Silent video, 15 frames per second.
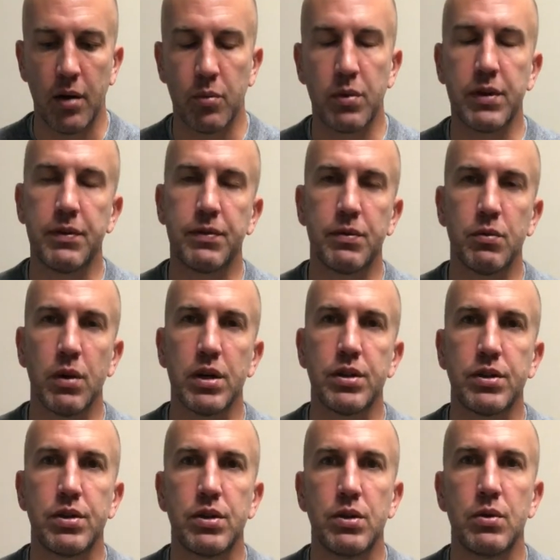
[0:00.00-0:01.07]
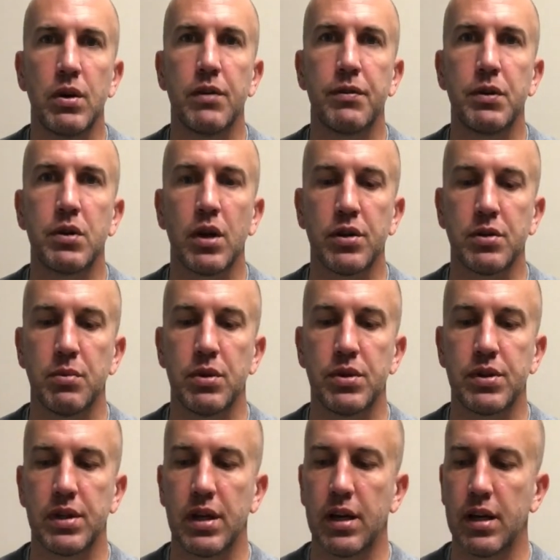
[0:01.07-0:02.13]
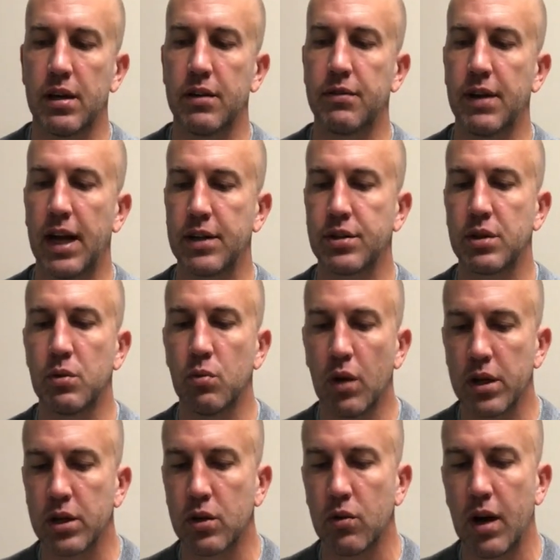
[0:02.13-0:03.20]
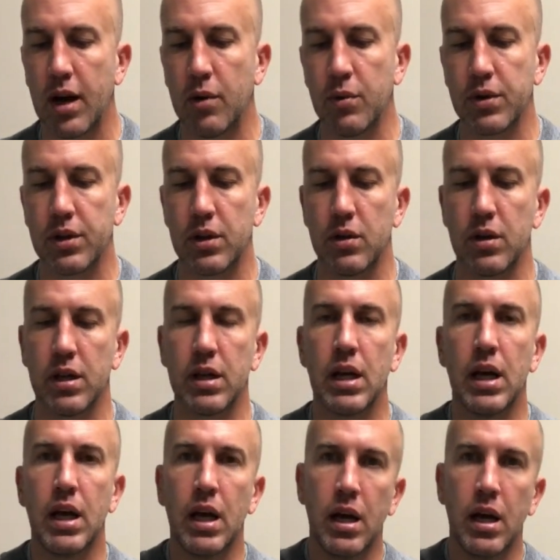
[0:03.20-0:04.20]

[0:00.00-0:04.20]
We've run into a few customers that have actually run aground with the unit.